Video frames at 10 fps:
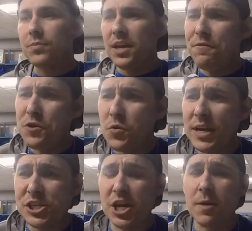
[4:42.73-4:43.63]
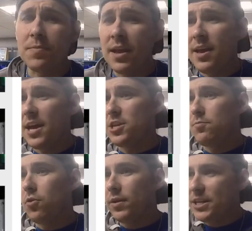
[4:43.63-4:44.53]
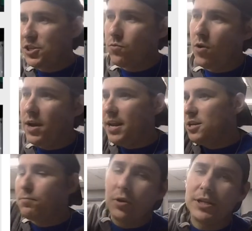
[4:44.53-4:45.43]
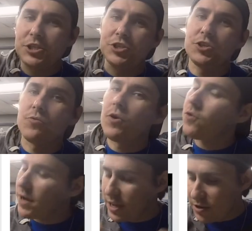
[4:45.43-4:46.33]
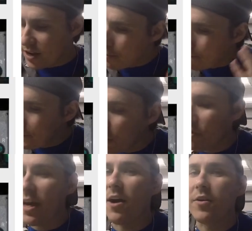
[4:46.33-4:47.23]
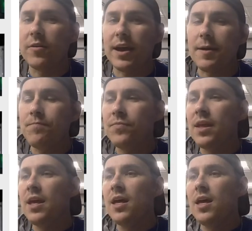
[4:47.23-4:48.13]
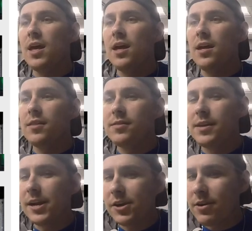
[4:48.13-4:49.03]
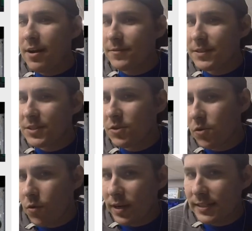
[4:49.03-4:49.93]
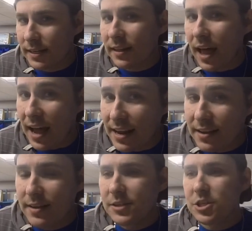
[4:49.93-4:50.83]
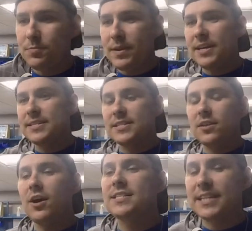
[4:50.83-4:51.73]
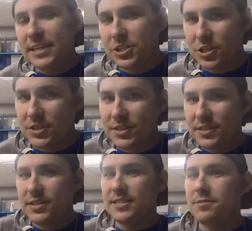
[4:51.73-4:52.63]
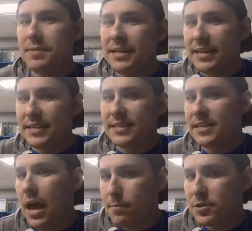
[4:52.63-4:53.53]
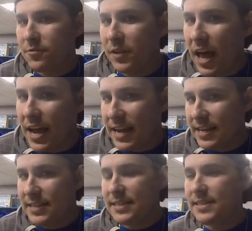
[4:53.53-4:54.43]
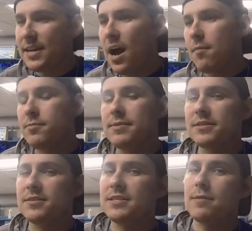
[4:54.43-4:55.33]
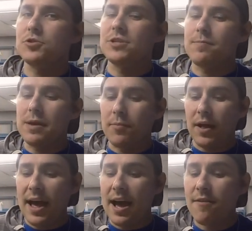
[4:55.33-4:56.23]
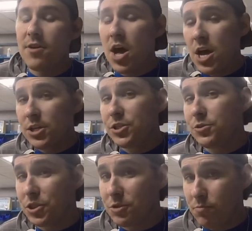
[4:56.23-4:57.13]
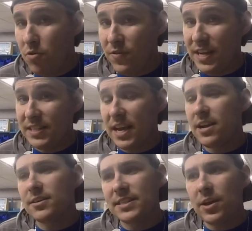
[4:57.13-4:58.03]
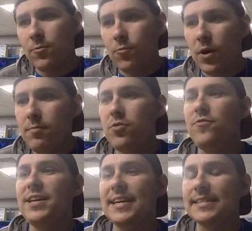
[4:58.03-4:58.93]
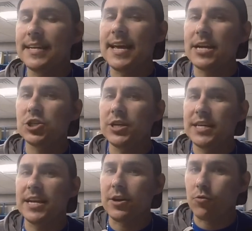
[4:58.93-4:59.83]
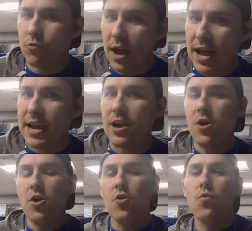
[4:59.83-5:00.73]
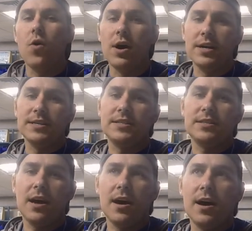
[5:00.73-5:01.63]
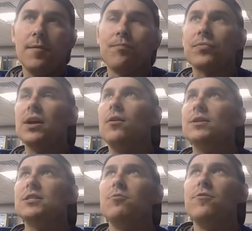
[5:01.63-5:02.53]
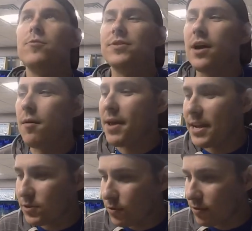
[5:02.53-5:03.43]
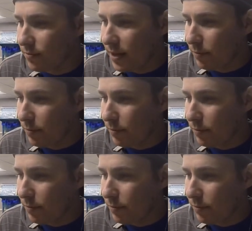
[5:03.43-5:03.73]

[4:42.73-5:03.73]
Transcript: If you reach up and you pull engine one and you pull engine two real quick and you get them both out, okay, the aircraft is still going to glide. Just because it's lost engines doesn't mean that it stops flying. And this is a common misconception that people have due to the movies. And I'll say one movie that did actually get it right was what's the movie with Tom Hanks where he